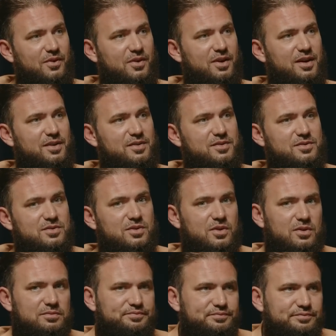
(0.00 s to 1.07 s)
Okay?
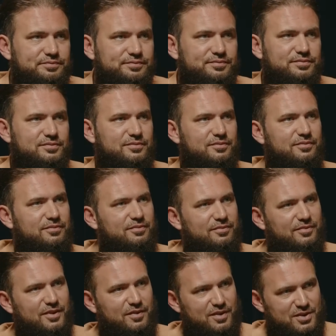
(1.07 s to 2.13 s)
So
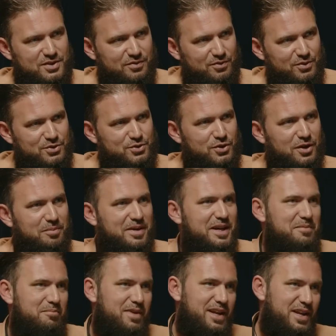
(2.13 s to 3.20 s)
if there's a few strong
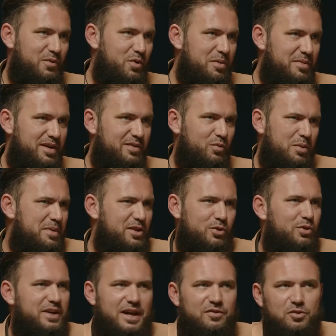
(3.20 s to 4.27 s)
men, many women,
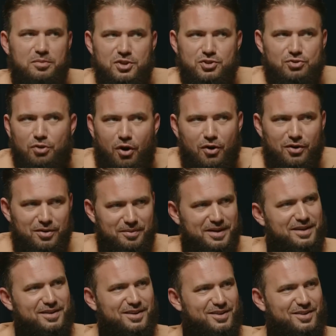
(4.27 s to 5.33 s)
women don't have to be strong,
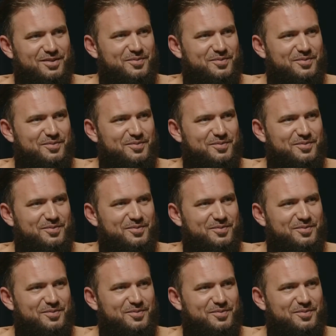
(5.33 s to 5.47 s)
man.